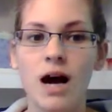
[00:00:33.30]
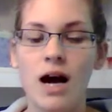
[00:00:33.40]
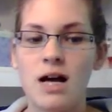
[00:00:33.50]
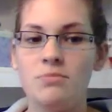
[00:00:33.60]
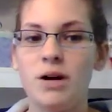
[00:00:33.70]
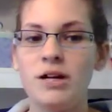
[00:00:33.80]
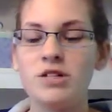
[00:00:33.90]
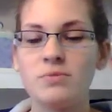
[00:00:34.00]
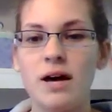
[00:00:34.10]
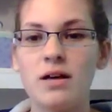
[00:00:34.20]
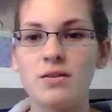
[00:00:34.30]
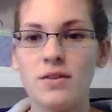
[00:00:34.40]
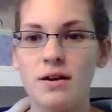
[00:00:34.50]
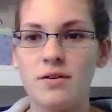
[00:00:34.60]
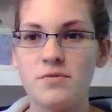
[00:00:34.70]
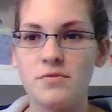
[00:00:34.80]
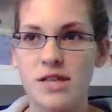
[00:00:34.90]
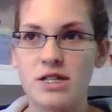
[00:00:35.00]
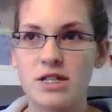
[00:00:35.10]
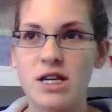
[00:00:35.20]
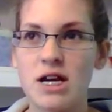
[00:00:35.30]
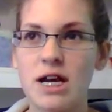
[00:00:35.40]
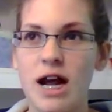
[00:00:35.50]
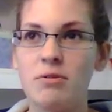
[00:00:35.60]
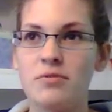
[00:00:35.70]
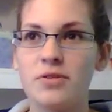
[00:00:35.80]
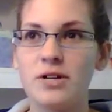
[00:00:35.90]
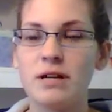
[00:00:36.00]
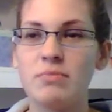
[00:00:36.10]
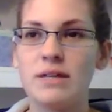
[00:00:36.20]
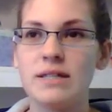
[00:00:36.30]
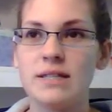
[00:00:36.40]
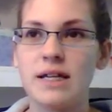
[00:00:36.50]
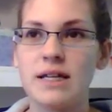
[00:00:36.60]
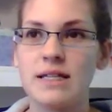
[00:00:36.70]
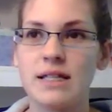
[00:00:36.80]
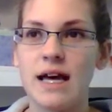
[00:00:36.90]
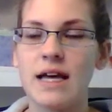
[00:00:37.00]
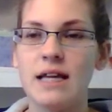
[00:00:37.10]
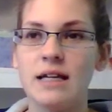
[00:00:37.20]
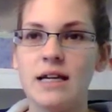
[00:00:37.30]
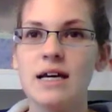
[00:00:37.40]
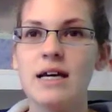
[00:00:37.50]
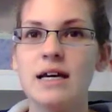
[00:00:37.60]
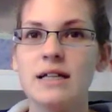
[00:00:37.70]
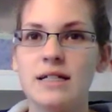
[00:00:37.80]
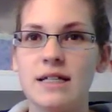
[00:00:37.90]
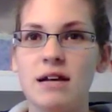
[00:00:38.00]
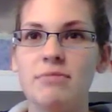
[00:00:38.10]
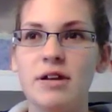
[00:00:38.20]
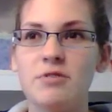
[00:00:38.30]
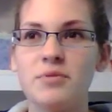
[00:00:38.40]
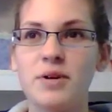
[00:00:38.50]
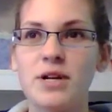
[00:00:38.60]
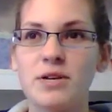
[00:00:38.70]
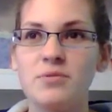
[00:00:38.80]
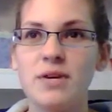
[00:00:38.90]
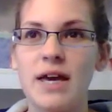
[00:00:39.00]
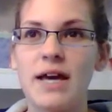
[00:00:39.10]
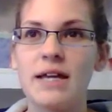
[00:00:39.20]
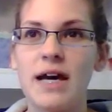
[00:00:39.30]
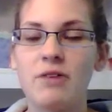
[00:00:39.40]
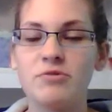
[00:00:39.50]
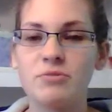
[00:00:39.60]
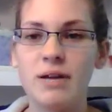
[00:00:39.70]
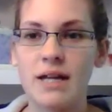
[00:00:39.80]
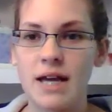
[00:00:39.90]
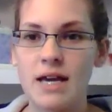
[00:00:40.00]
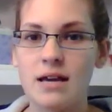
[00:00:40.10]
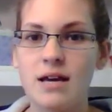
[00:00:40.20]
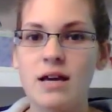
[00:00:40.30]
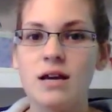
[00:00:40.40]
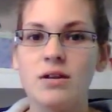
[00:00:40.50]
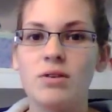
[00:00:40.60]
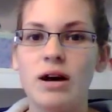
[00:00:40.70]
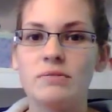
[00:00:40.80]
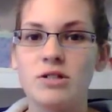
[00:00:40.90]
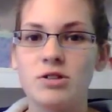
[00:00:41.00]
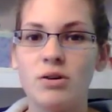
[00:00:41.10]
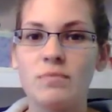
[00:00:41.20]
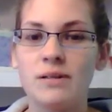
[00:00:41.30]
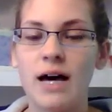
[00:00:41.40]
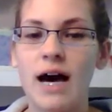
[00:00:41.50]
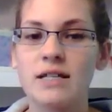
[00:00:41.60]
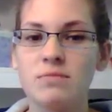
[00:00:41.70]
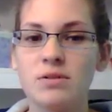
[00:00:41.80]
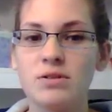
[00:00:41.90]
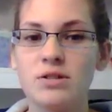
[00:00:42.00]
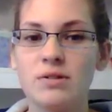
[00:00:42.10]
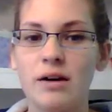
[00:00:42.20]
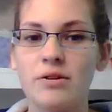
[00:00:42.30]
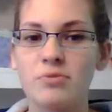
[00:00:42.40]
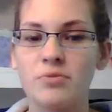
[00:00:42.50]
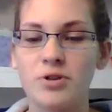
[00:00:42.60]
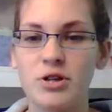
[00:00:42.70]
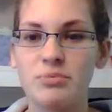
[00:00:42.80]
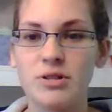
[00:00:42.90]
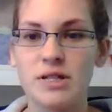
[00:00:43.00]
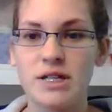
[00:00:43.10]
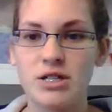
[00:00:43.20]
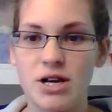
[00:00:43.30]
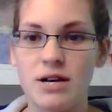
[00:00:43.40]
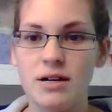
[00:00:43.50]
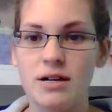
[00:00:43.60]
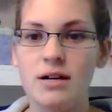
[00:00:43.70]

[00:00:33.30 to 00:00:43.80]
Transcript: On March 12th of this year, I went for an EP studies, and to get ready for it, you can't eat after midnight. You have to show up to the hospital 2 hours before your procedure,